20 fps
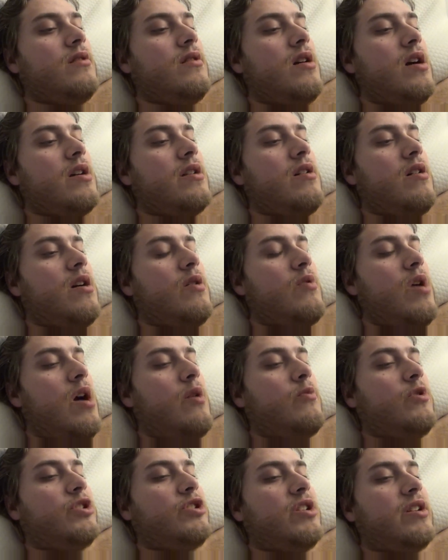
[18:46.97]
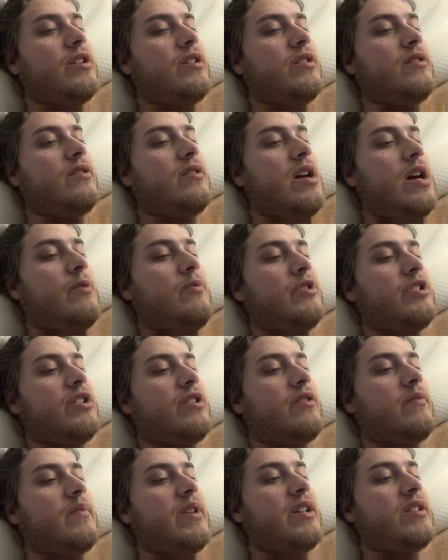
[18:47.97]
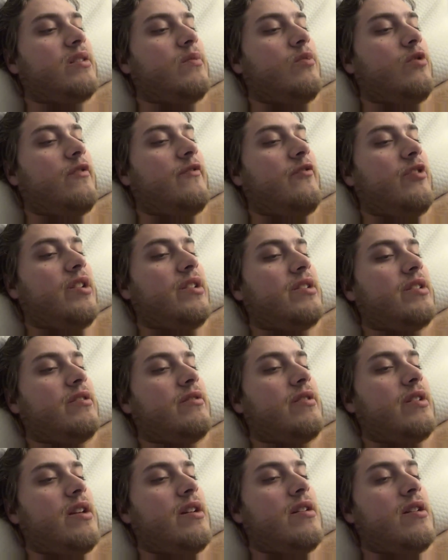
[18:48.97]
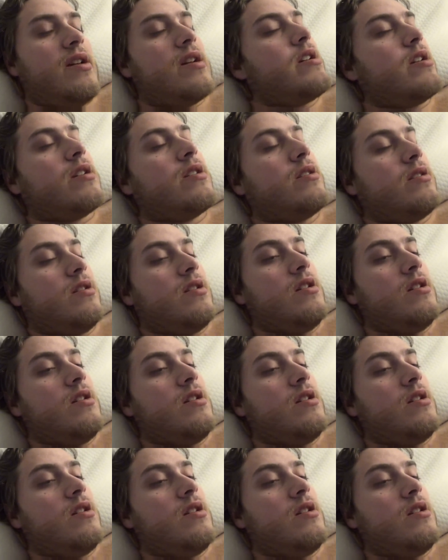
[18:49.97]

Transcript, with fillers: I know. I, I wish I could. I wish I could make some more friends here in LA.